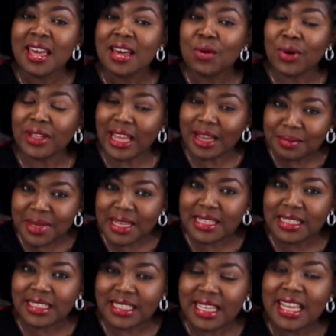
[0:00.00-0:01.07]
What that
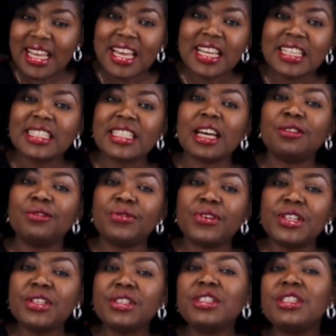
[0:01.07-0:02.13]
means is that
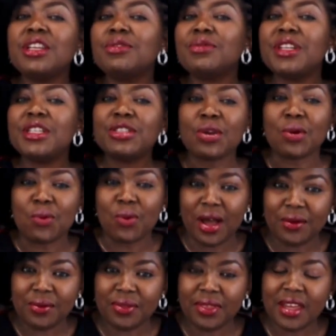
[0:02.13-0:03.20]
for you to increase your
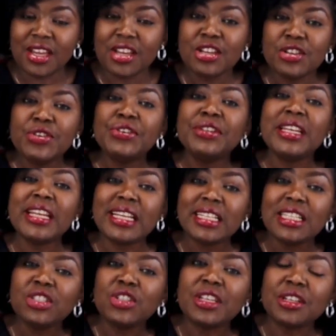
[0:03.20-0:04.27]
wealth, you
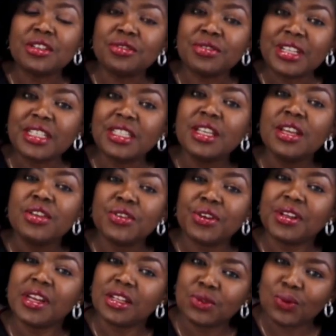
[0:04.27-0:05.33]
need to increase
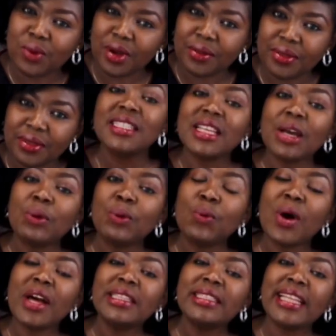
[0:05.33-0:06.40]
your net worth. So
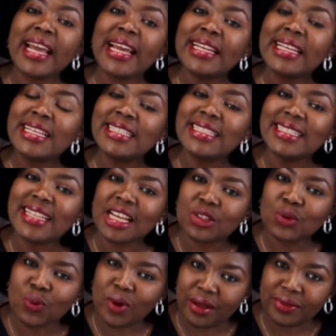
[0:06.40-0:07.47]
what then is
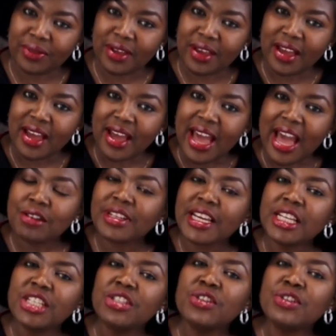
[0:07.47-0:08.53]
net worth? How
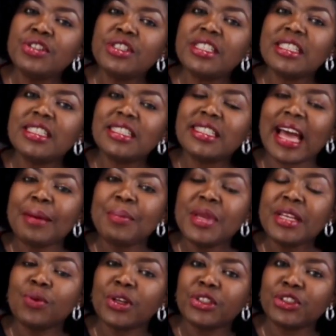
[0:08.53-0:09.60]
can you
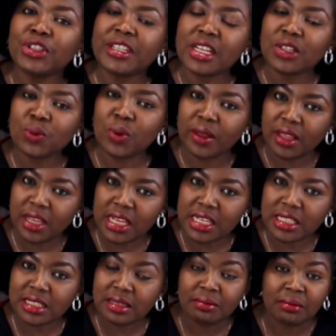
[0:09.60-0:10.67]
determine what your net worth
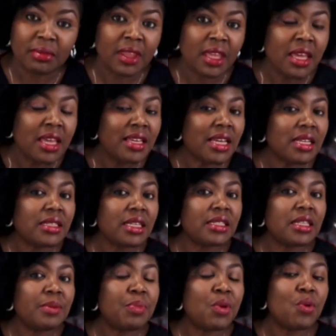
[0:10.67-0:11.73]
is? Here's a
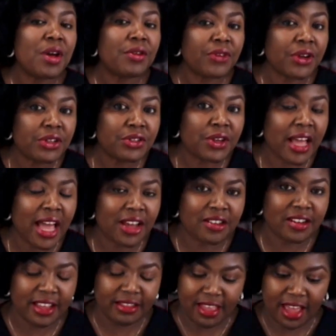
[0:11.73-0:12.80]
simple way for you to
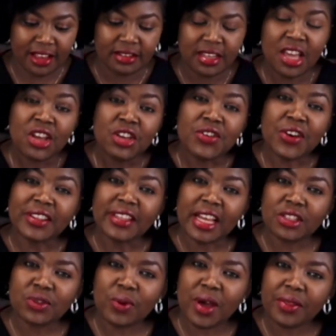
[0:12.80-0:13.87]
calculate that. Your
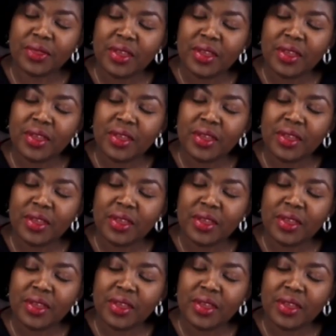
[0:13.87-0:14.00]
net worth